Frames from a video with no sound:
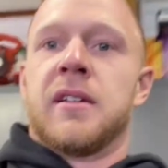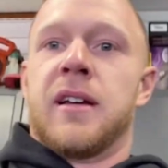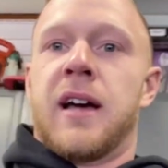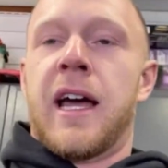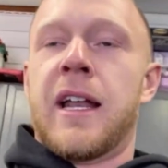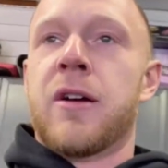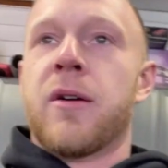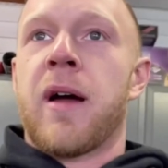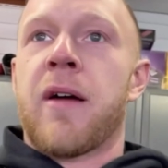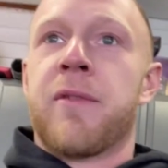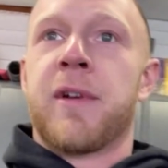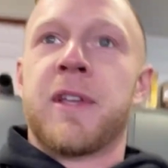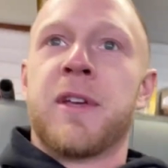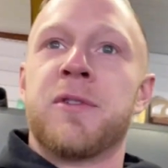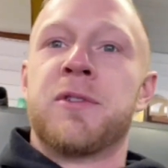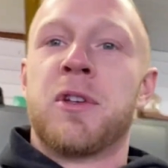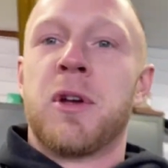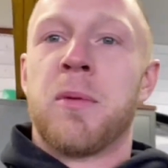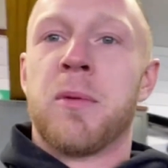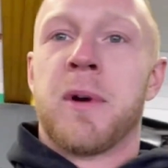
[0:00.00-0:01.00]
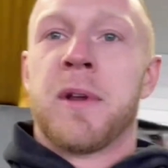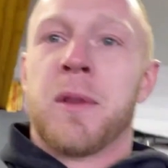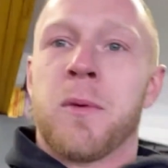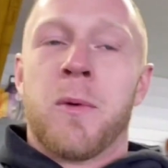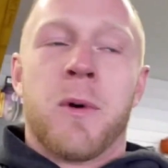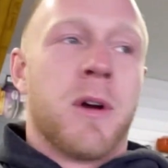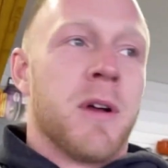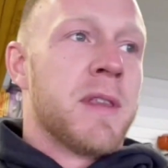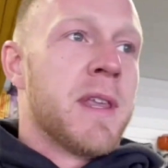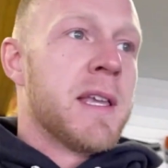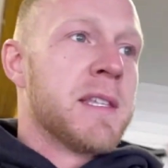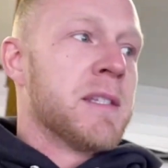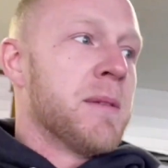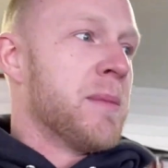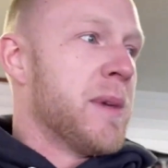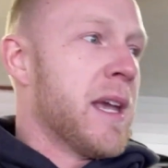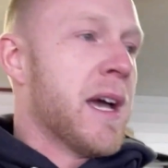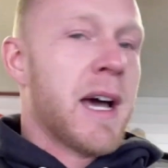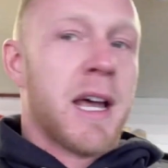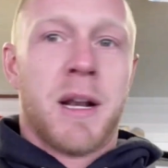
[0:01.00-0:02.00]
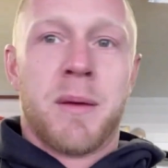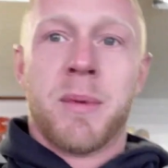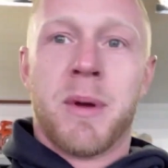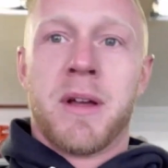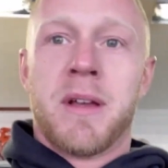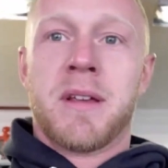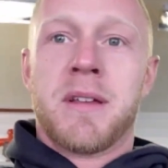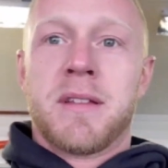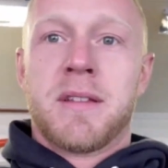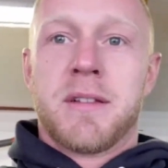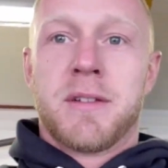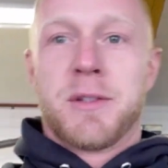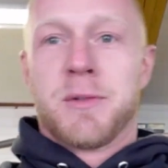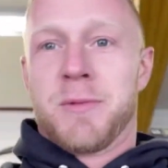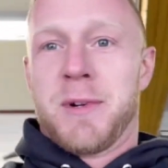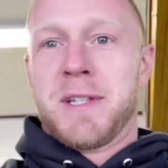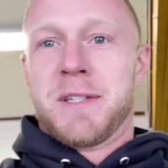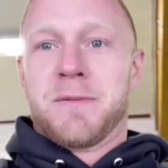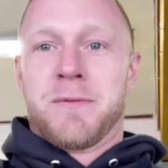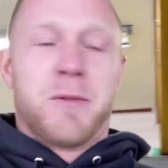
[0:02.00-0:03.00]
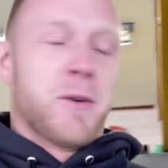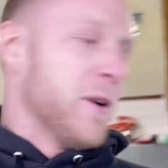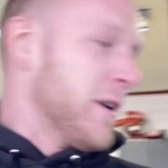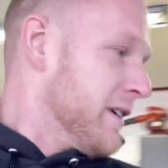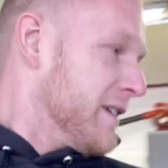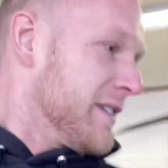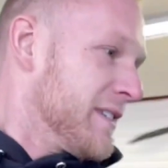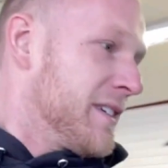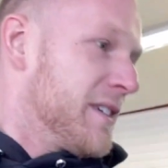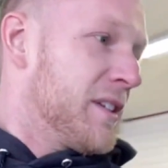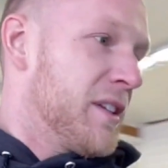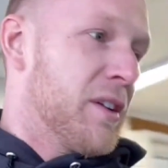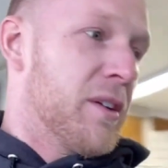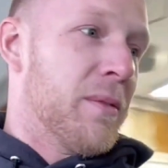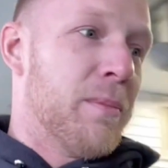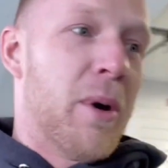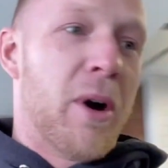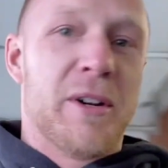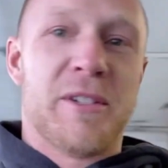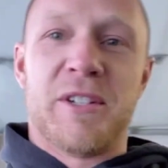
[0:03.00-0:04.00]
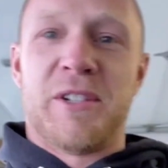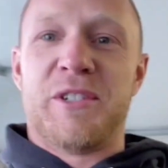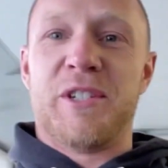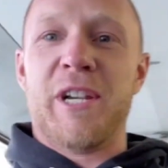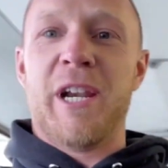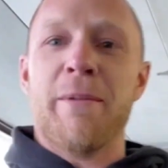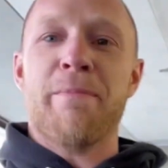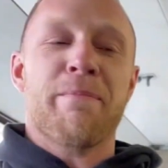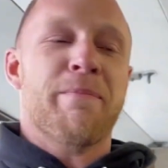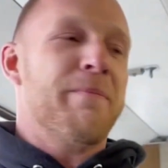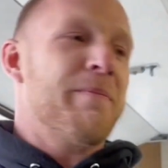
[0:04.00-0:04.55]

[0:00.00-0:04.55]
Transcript: I know every YouTuber in the world has a Miata, but there's a reason for it. You know, parts are cheap,